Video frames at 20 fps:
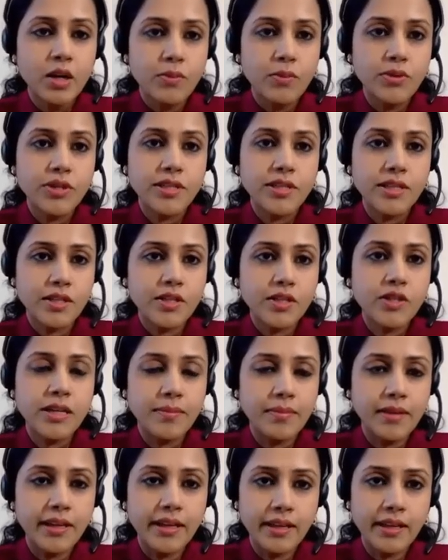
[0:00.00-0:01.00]
which is
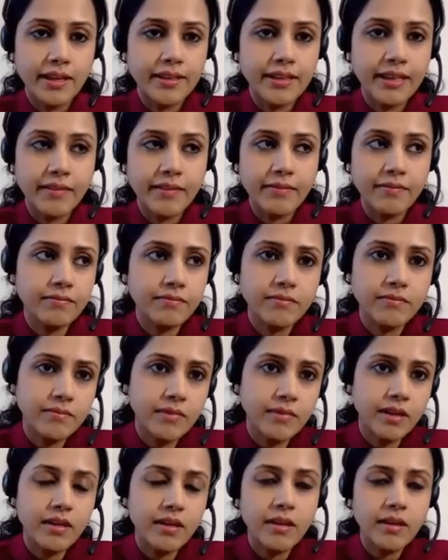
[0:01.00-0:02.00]
extremely, I think,
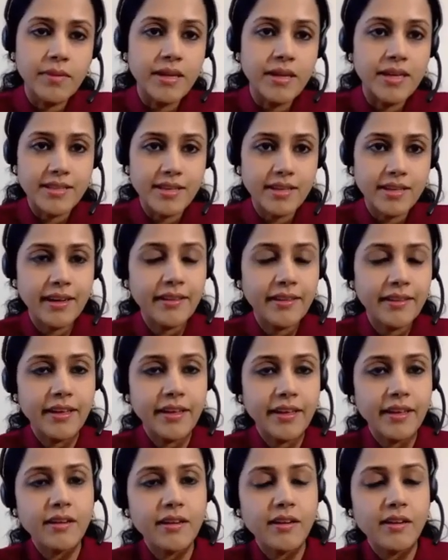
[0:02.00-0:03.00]
amazing.
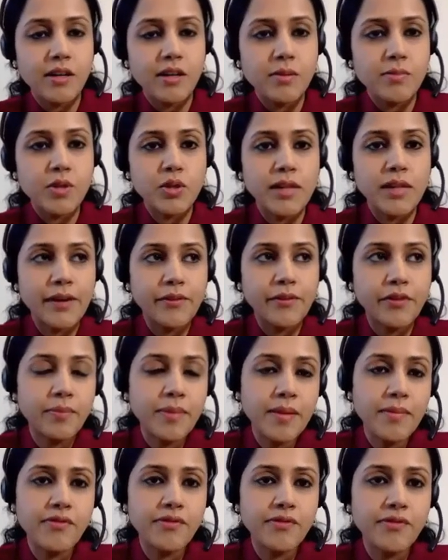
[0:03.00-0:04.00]
So that would
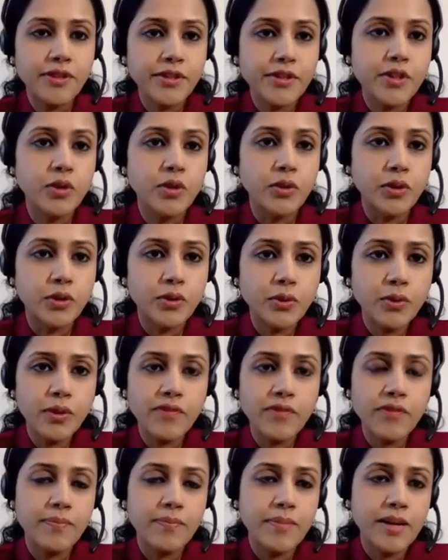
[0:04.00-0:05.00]
be my first go-to
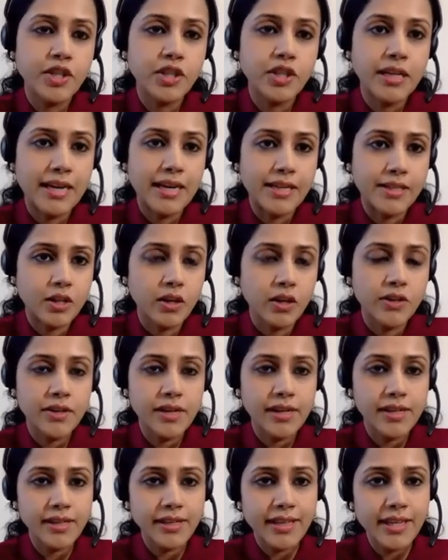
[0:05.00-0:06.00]
if a patient has
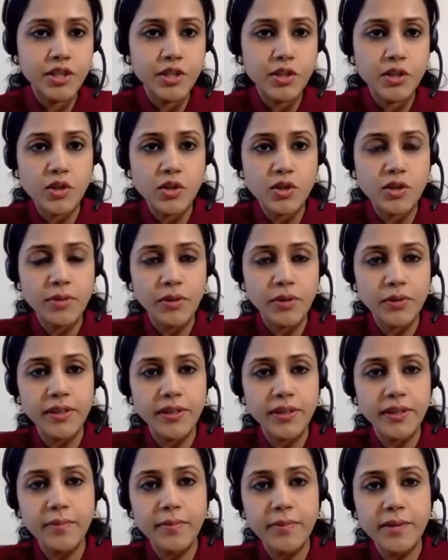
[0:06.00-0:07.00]
contraindications to
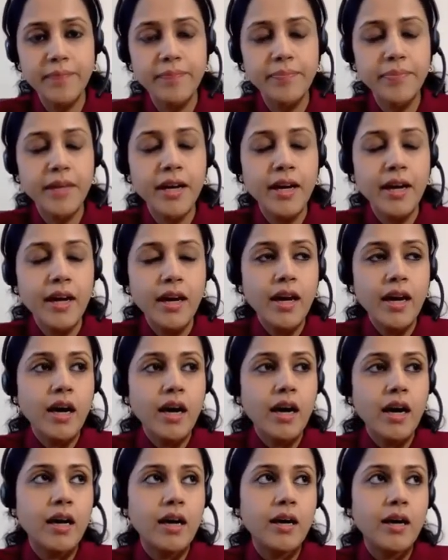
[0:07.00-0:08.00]
immunotherapy.
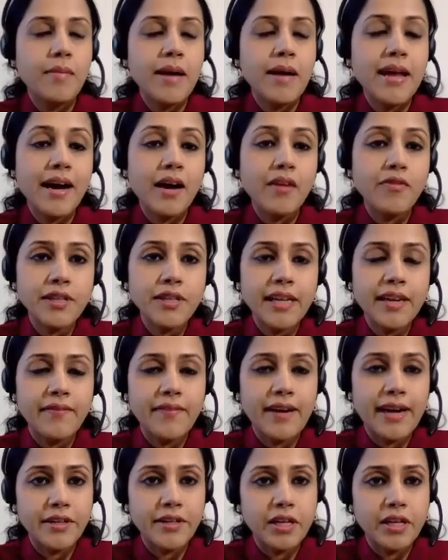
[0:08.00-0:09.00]
And after
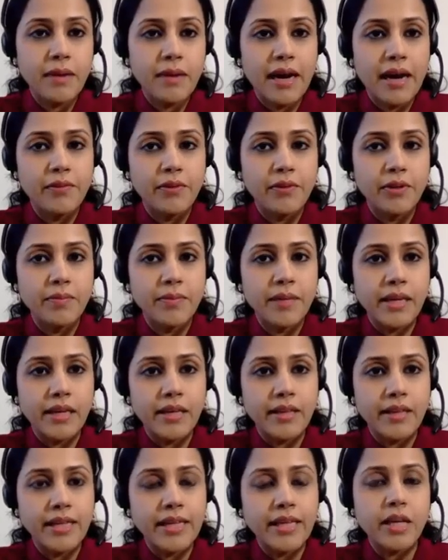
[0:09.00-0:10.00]
lenvatinib, I would
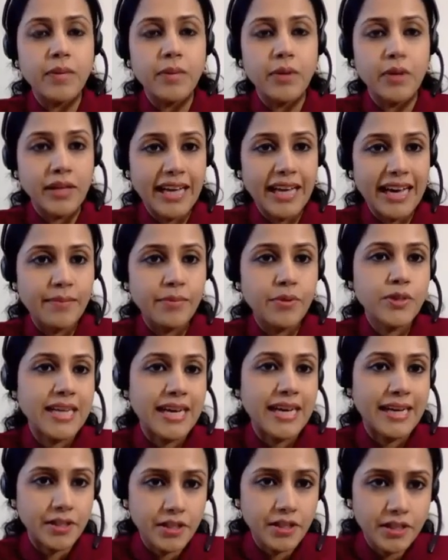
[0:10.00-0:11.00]
be thinking about
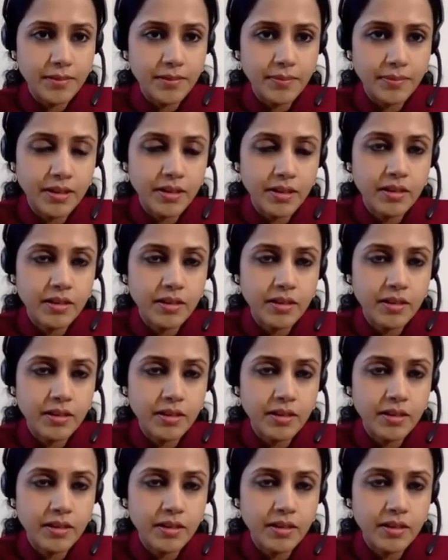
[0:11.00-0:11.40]
cabozantinib